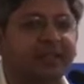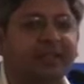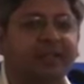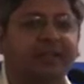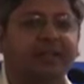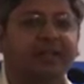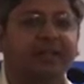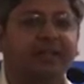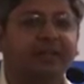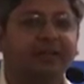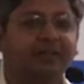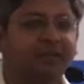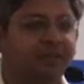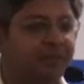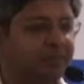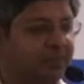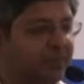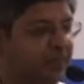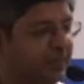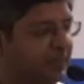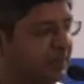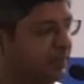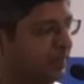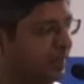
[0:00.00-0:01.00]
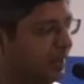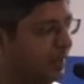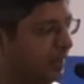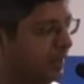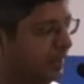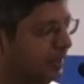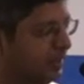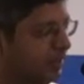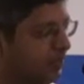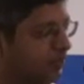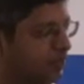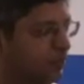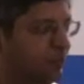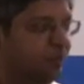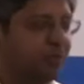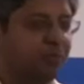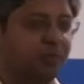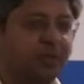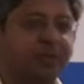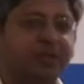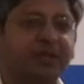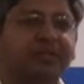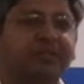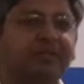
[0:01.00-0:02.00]
here I will be sharing a few
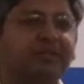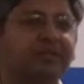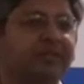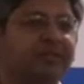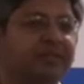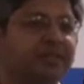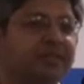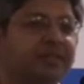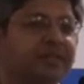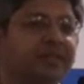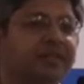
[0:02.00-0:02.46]
points